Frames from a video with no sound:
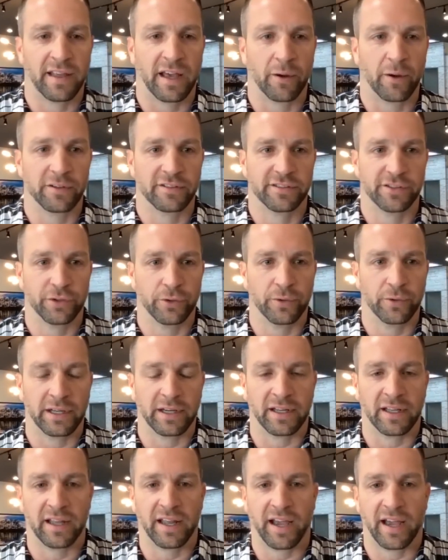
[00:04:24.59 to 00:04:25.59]
that was
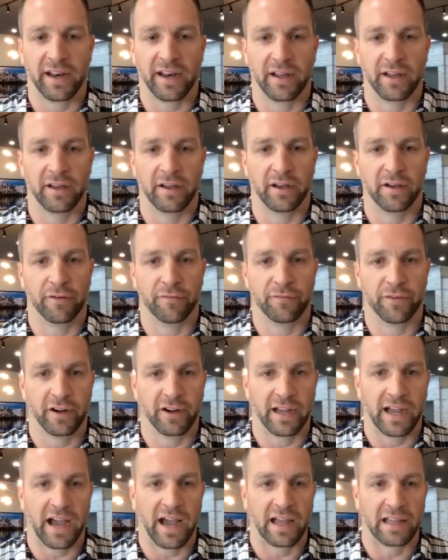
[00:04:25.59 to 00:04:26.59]
doing it at a
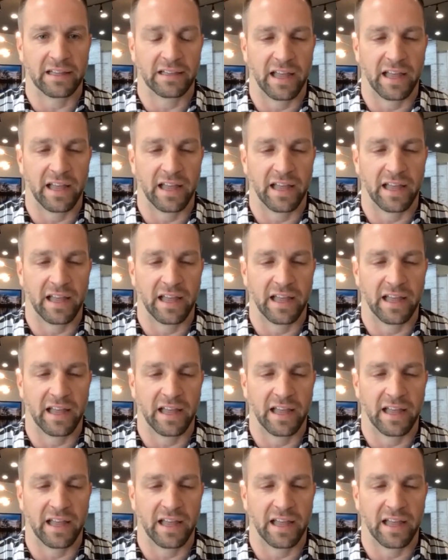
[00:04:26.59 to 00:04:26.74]
very high